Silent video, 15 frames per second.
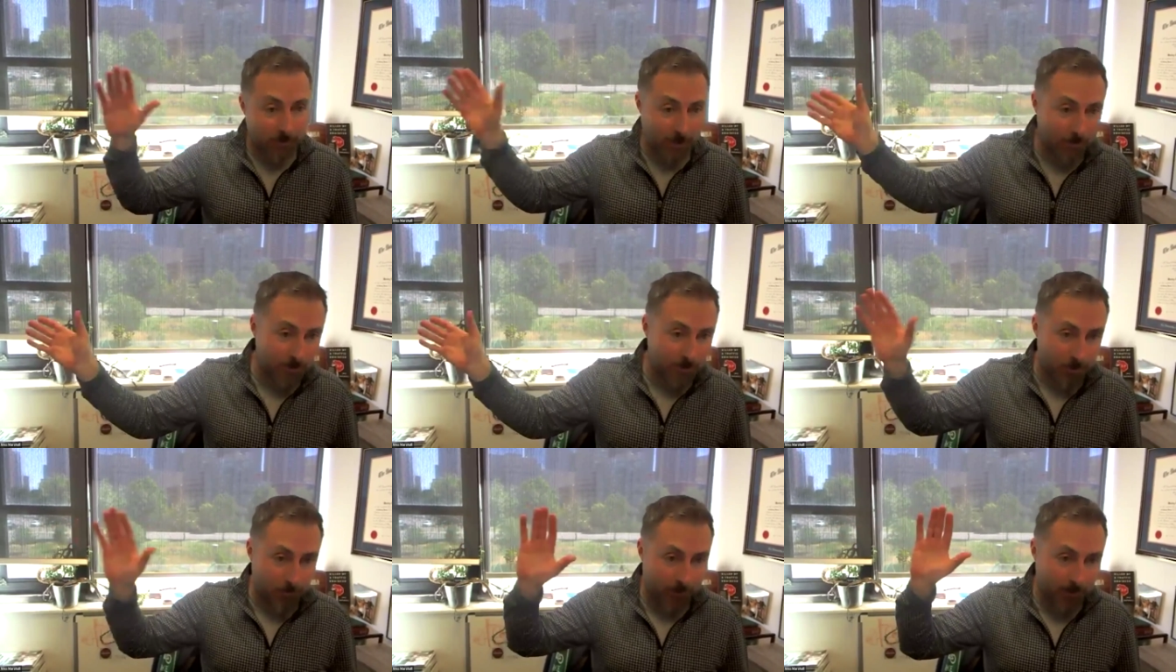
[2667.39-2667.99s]
So I
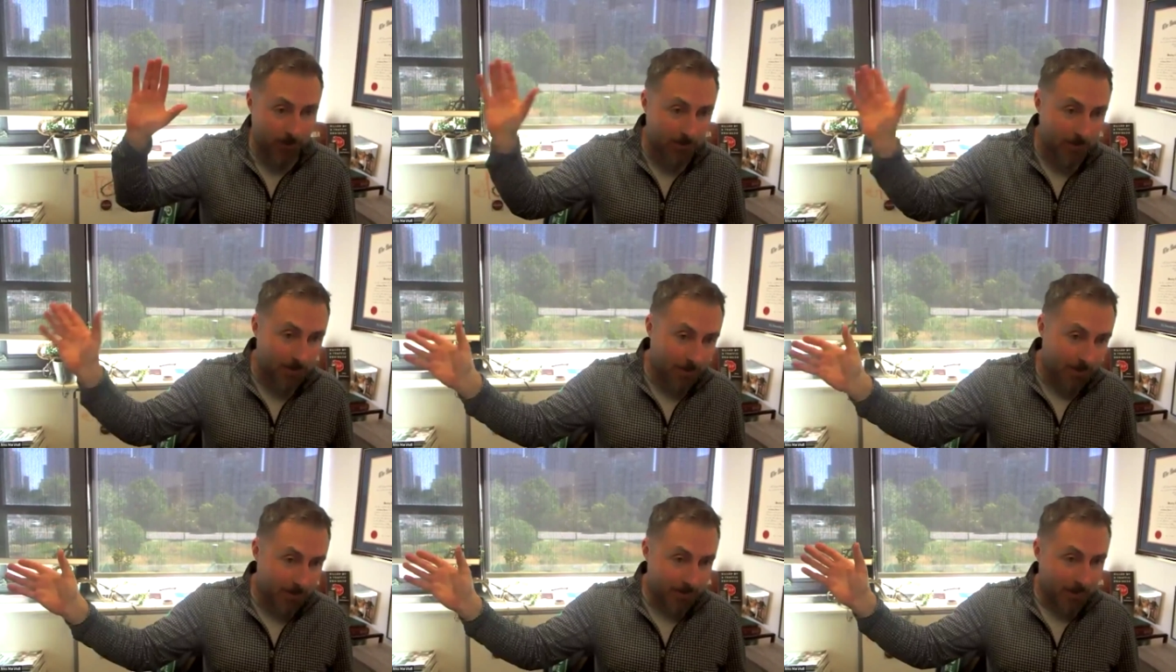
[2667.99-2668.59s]
was doing
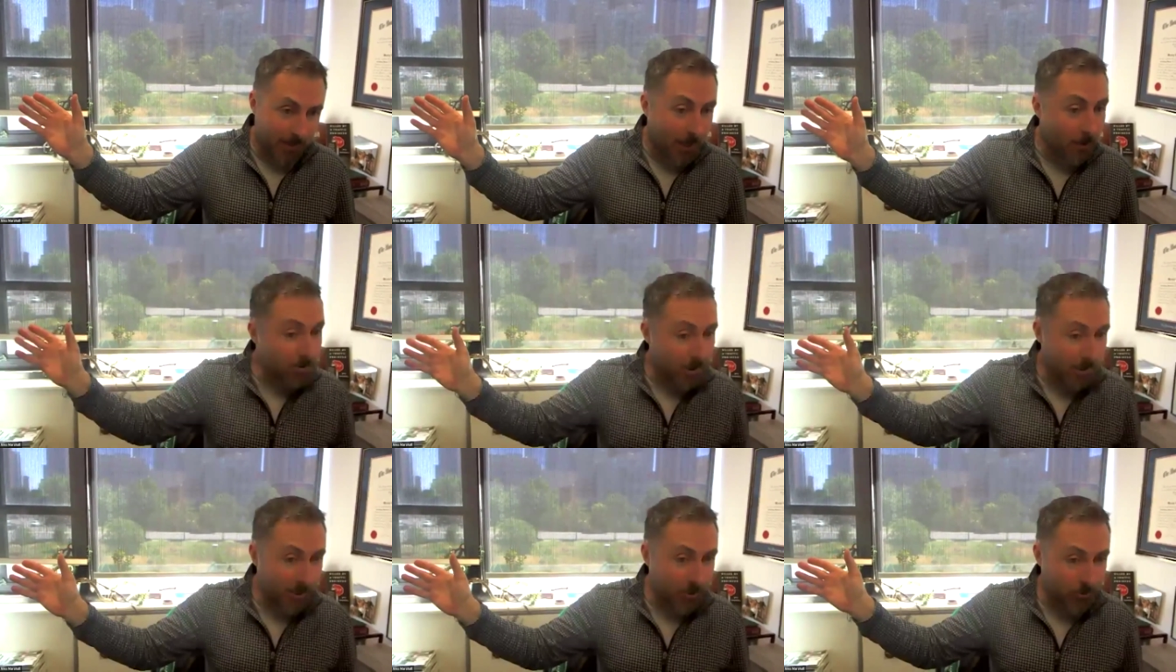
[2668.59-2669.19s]
a house
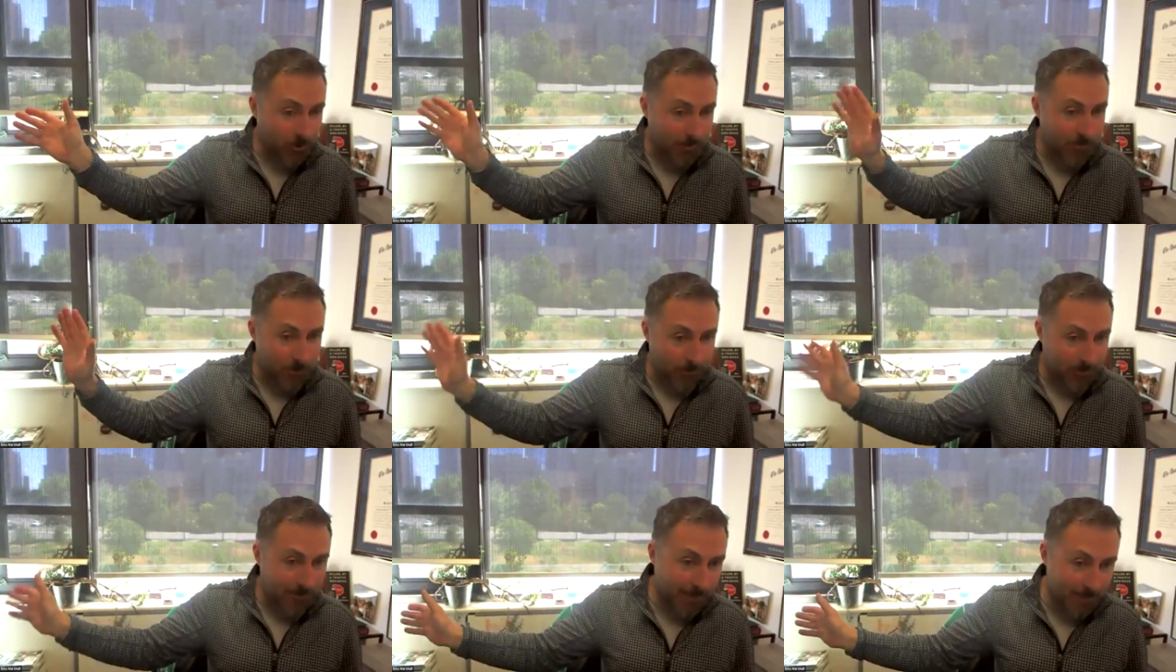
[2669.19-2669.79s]
hunting trip
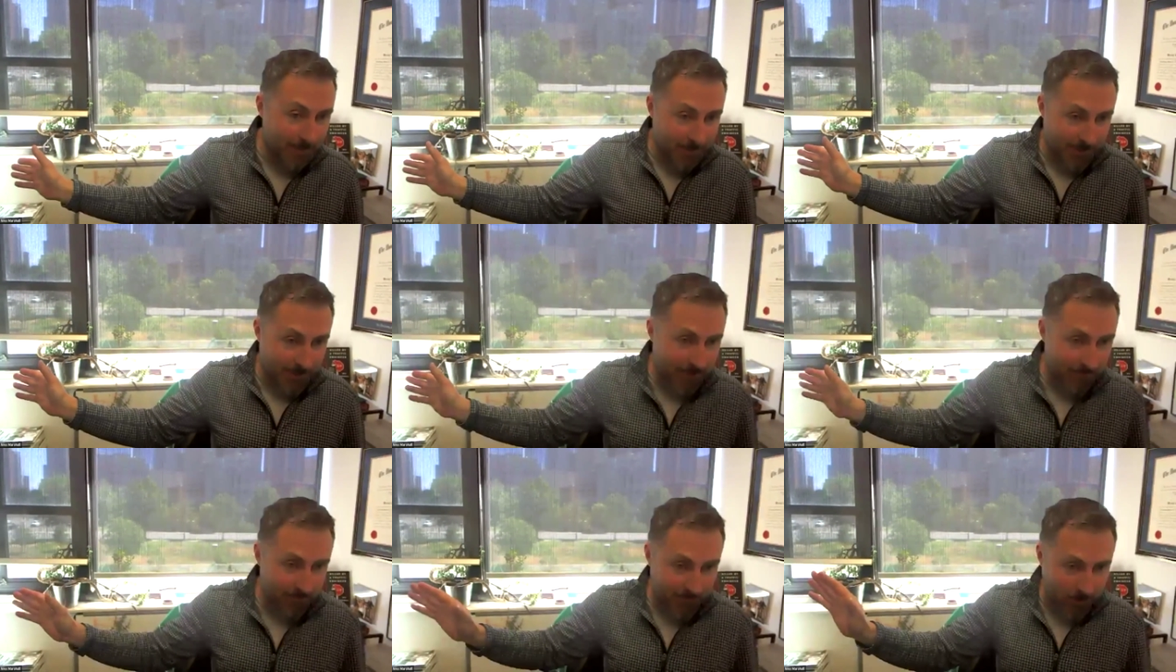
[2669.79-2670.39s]
during that
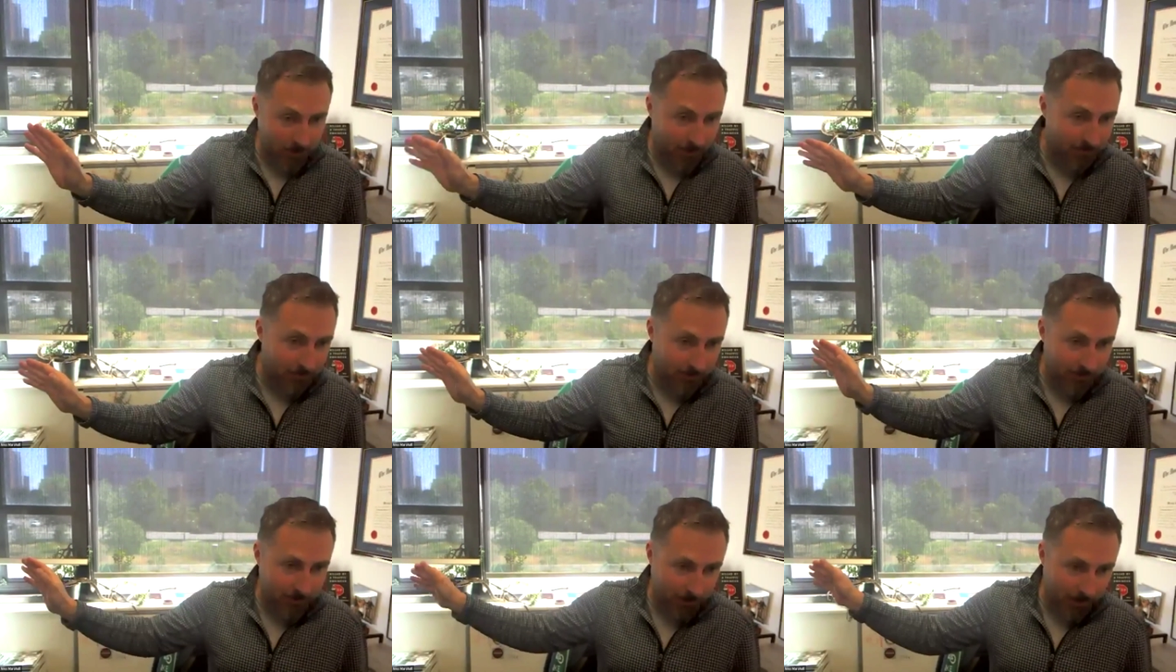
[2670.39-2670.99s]
same conference.